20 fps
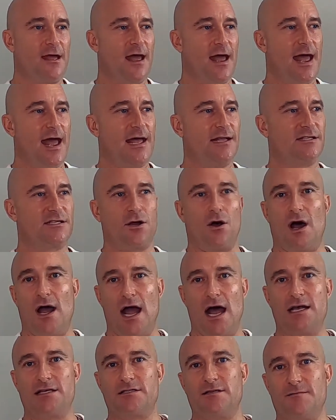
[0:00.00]
And so I
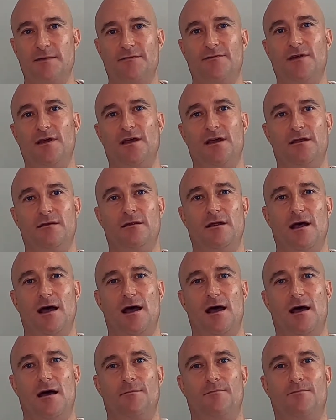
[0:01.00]
asked him if he'd,
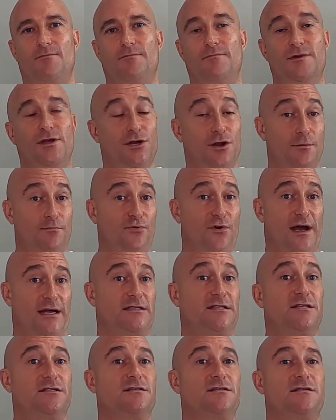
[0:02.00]

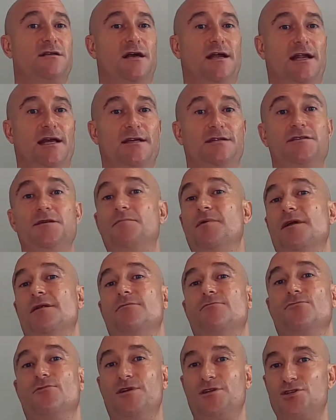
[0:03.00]
practiced any
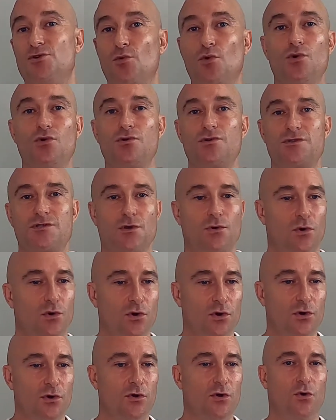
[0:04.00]
Tibetan rituals
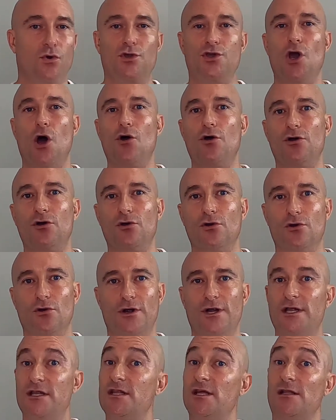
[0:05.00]
or yoga or
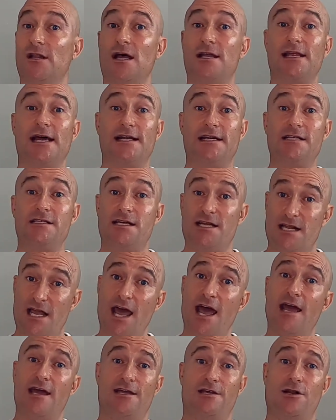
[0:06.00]
anything like that. And he said,
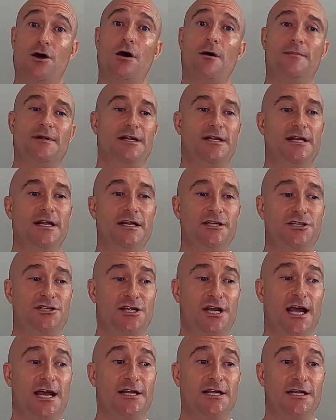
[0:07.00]
"Yeah, I'm an
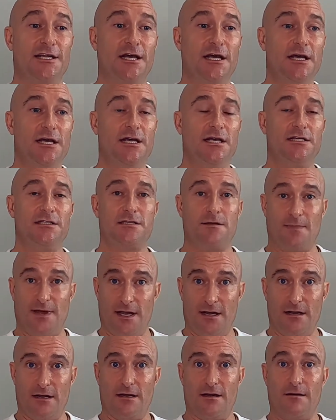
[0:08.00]
initiated
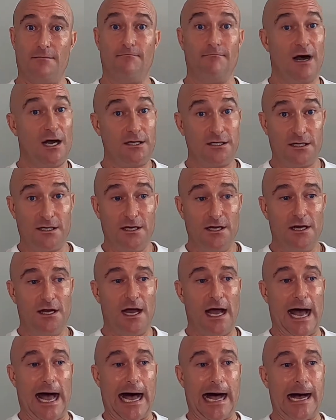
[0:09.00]
Tibetan monk,
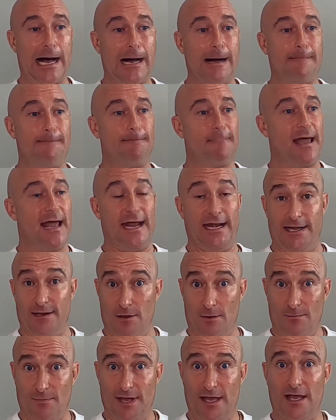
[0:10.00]

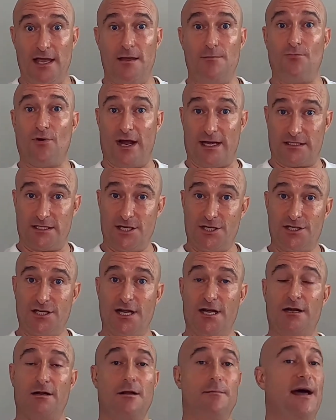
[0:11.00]
NLP
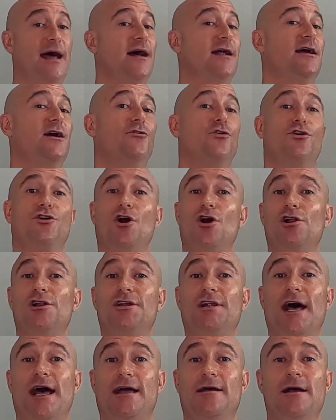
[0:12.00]
practitioner, and I'm out here on
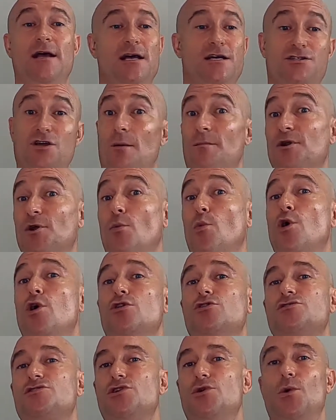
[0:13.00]
holiday. So I'm on a
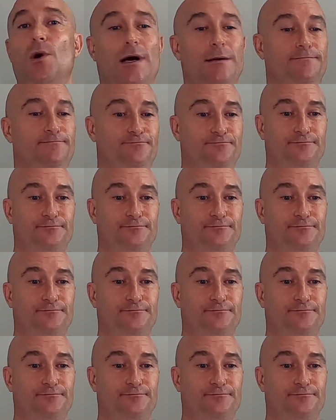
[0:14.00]
world tour."